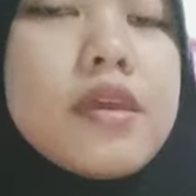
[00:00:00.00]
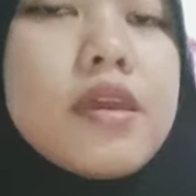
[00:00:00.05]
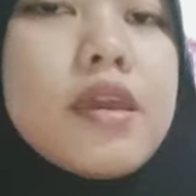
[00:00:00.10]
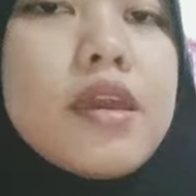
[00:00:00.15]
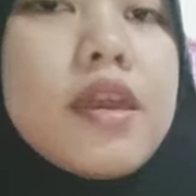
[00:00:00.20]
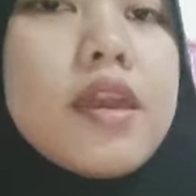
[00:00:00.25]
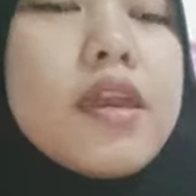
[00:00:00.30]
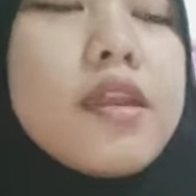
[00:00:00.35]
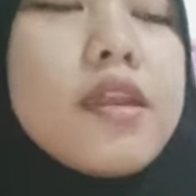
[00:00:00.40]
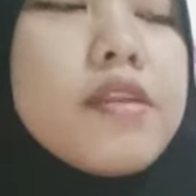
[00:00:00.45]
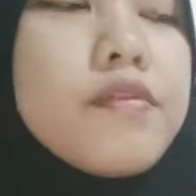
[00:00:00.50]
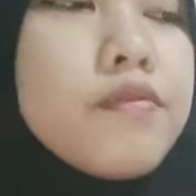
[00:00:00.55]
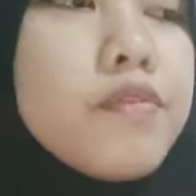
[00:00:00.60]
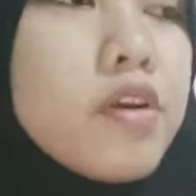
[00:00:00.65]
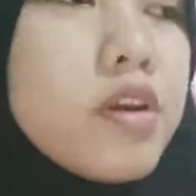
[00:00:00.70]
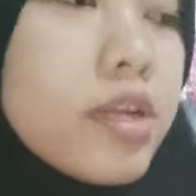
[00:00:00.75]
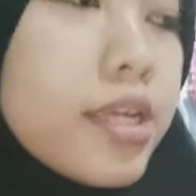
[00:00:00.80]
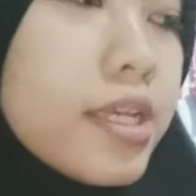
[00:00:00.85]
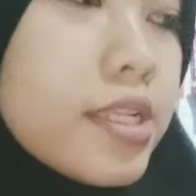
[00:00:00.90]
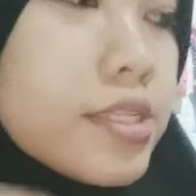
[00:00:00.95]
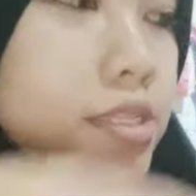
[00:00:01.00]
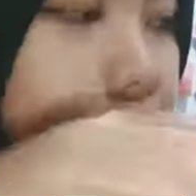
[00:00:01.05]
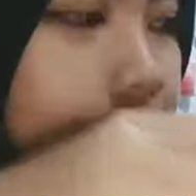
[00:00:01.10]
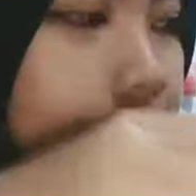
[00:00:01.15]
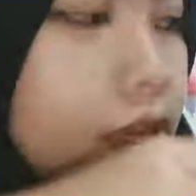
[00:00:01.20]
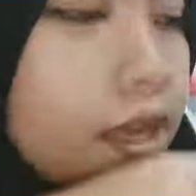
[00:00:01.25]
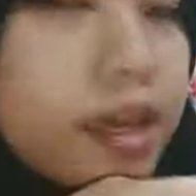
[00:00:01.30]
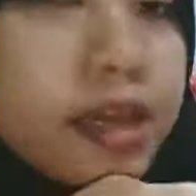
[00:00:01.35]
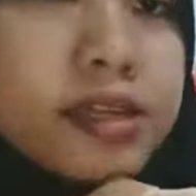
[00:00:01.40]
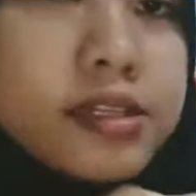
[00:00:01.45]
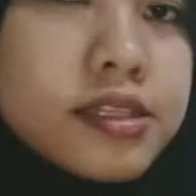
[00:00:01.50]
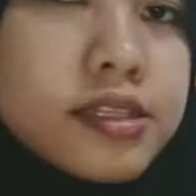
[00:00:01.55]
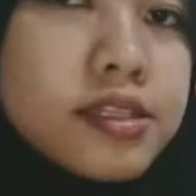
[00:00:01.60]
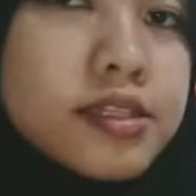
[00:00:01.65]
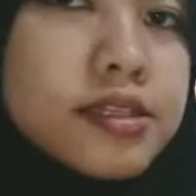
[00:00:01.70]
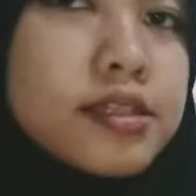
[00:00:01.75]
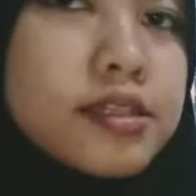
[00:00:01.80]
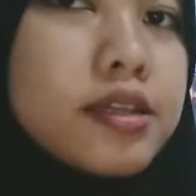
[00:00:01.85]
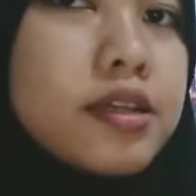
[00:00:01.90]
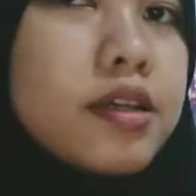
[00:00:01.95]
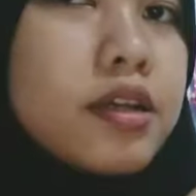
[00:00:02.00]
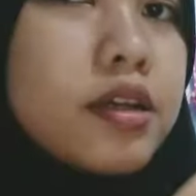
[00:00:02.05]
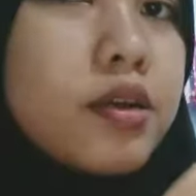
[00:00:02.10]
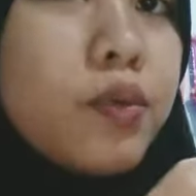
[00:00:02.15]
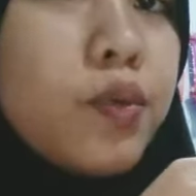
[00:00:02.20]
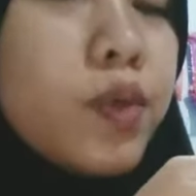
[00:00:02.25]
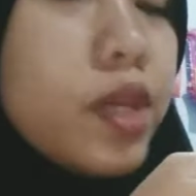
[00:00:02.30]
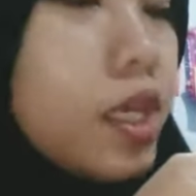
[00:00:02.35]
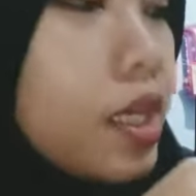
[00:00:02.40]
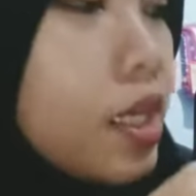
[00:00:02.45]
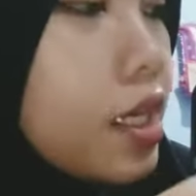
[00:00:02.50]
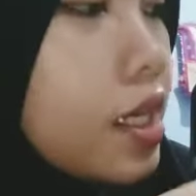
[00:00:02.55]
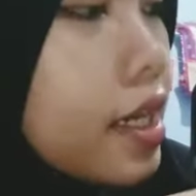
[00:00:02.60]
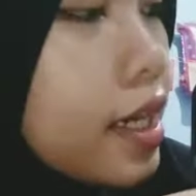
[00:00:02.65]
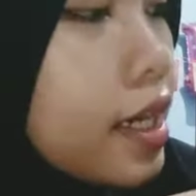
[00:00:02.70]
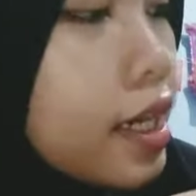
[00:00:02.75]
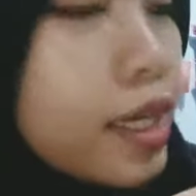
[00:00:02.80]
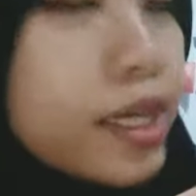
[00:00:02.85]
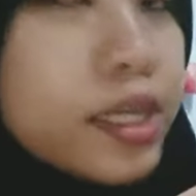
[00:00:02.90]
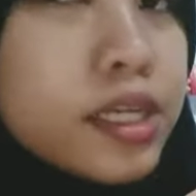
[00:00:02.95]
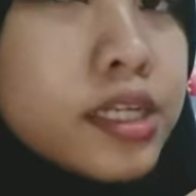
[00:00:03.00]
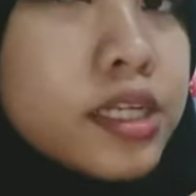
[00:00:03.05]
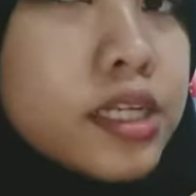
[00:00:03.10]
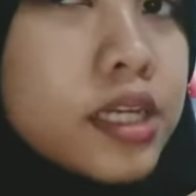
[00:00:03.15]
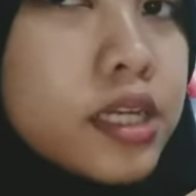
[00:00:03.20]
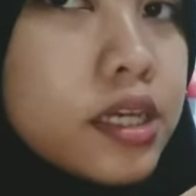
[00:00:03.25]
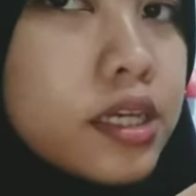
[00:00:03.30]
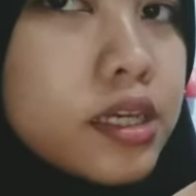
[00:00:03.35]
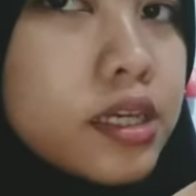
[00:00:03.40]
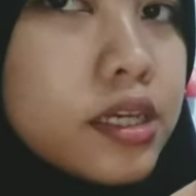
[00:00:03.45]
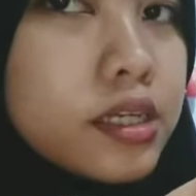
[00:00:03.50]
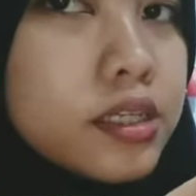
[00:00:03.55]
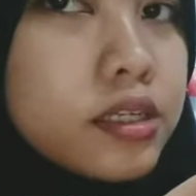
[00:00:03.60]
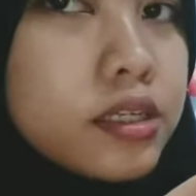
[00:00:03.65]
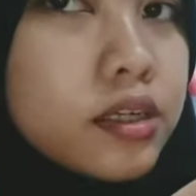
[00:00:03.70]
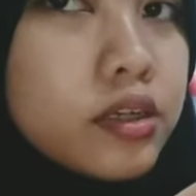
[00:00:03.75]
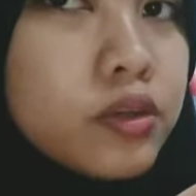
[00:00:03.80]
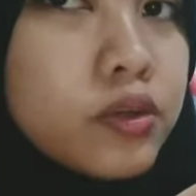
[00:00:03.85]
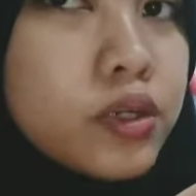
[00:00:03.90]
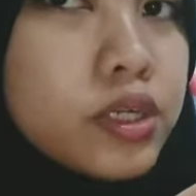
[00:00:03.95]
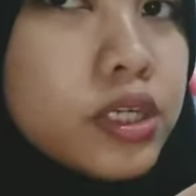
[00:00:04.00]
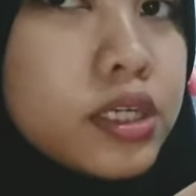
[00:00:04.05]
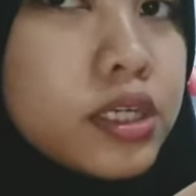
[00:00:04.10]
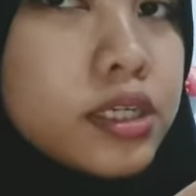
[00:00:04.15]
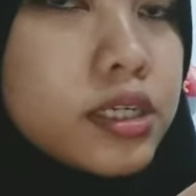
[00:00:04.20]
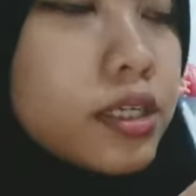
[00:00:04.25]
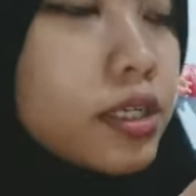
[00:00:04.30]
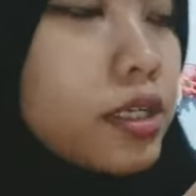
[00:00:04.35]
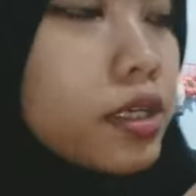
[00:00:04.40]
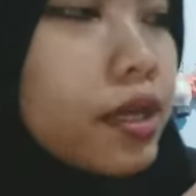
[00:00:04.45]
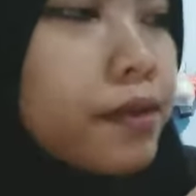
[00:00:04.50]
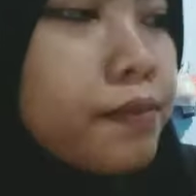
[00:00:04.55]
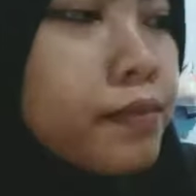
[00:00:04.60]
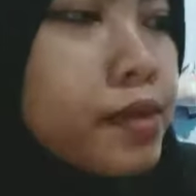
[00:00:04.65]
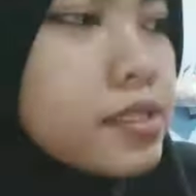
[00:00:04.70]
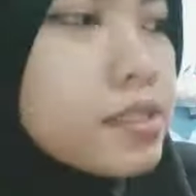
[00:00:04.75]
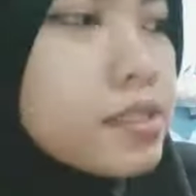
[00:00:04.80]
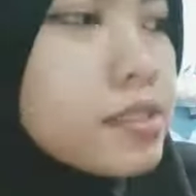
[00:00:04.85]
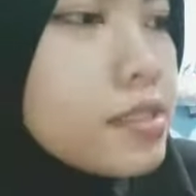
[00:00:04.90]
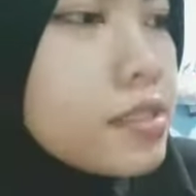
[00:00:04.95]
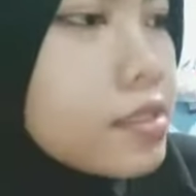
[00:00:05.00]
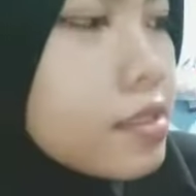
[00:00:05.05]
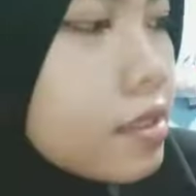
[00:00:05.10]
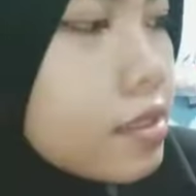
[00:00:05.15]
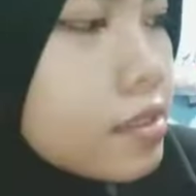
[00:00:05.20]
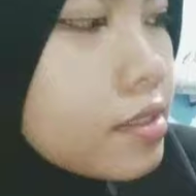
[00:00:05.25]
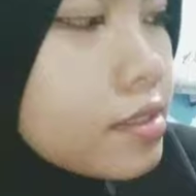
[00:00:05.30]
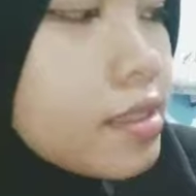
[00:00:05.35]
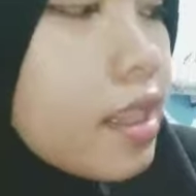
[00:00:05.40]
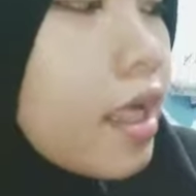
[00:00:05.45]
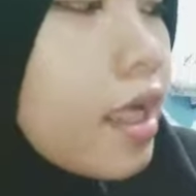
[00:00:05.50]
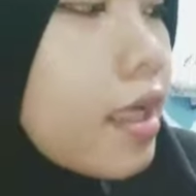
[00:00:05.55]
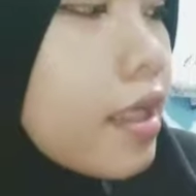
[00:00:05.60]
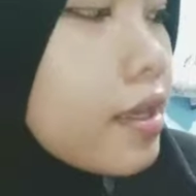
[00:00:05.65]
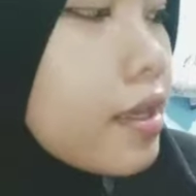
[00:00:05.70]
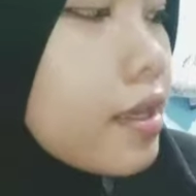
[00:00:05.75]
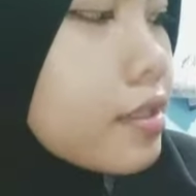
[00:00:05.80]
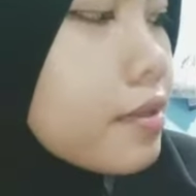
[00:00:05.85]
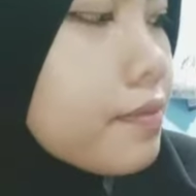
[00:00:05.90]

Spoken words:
And for instance, we can look at my slide.